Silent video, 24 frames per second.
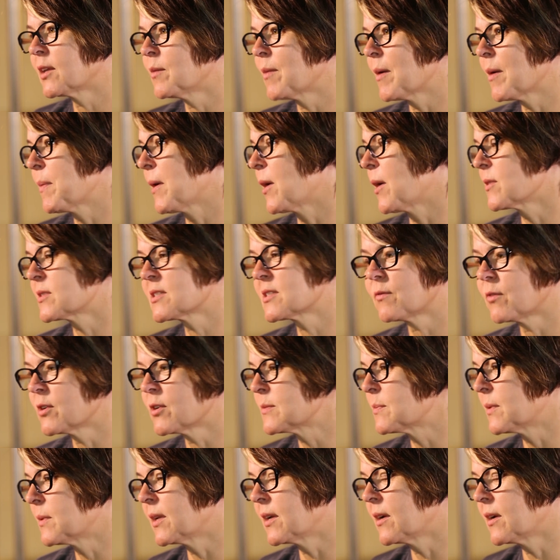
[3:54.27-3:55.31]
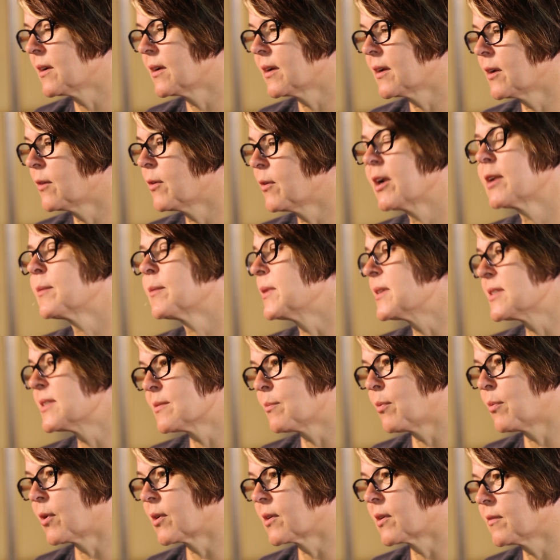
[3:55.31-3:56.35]
you know, my parents have always been incredibly
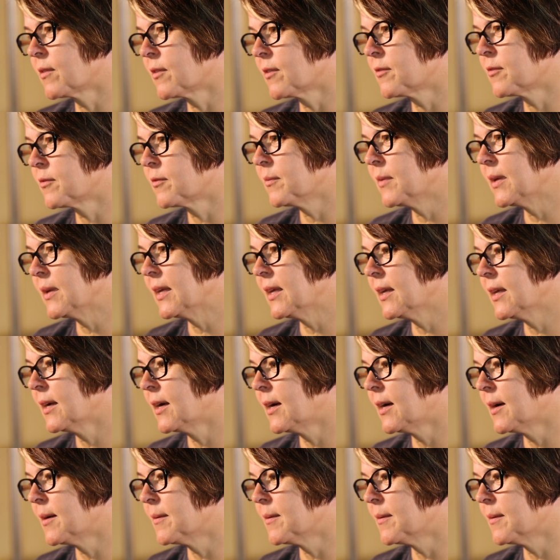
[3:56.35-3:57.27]
supportive of me.